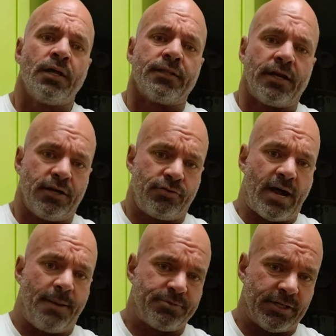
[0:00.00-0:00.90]
Then a
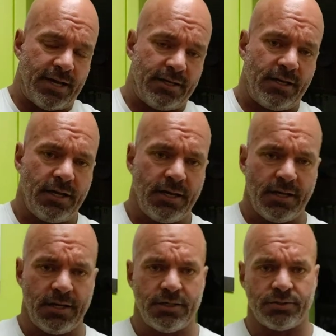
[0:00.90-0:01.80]
drop set.
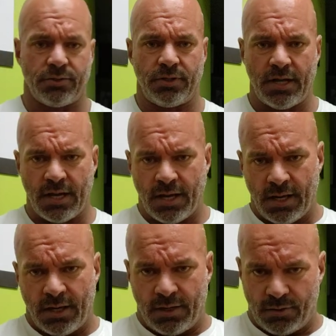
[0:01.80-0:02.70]
So
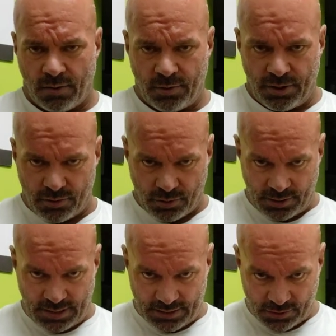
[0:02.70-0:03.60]
normally you
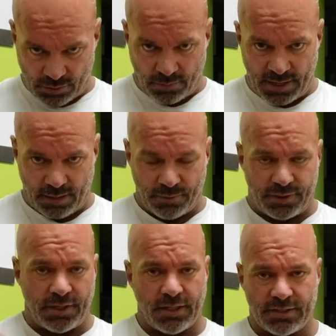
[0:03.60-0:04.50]
couldn't get so many
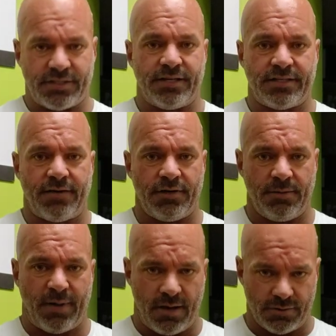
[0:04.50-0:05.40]
with, let's say, 70
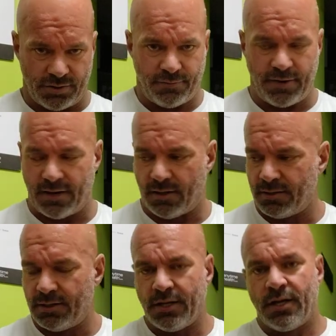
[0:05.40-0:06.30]
pounds, you'd fail.
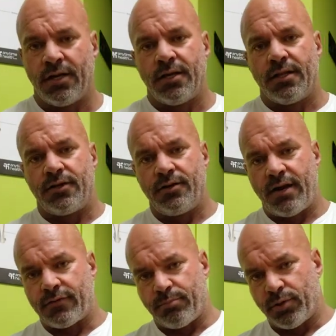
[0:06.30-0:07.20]
Then you'd
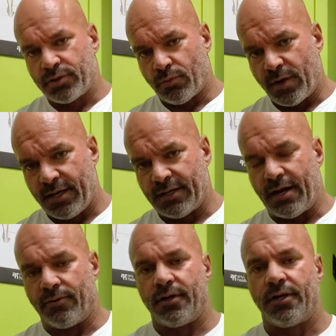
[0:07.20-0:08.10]
have to put the weight
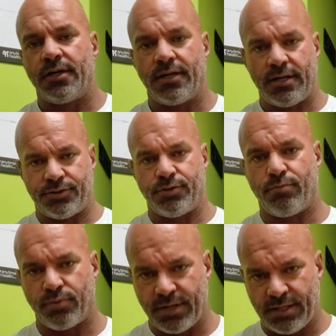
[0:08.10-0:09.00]
down. And as you're
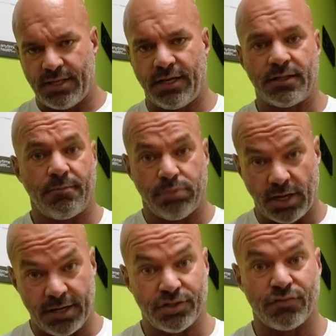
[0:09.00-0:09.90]
breathing and the
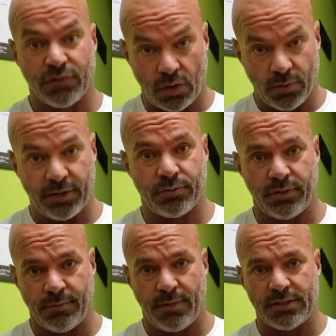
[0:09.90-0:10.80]
blood is flowing through
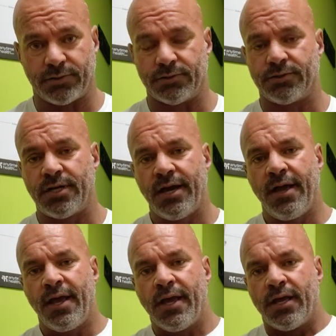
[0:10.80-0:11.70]
your muscles,
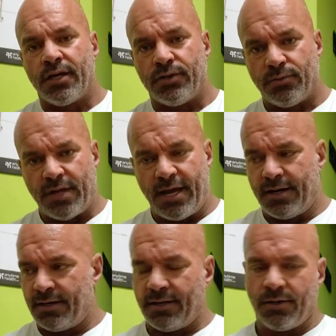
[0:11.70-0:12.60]
you
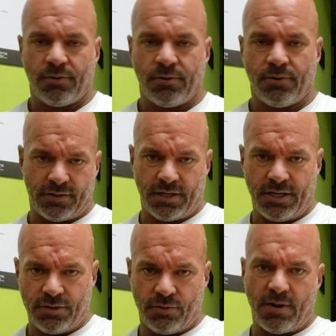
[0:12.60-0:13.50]
then
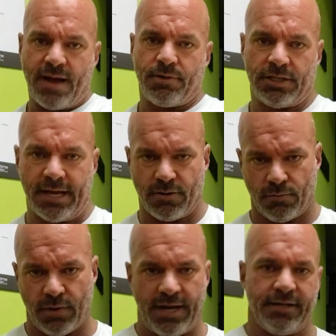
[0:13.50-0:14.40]
you'd grab a lighter
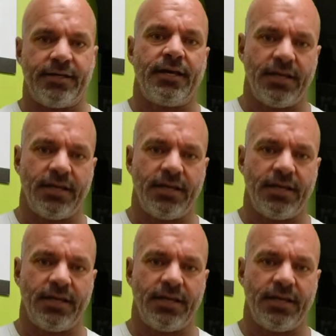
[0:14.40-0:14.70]
weight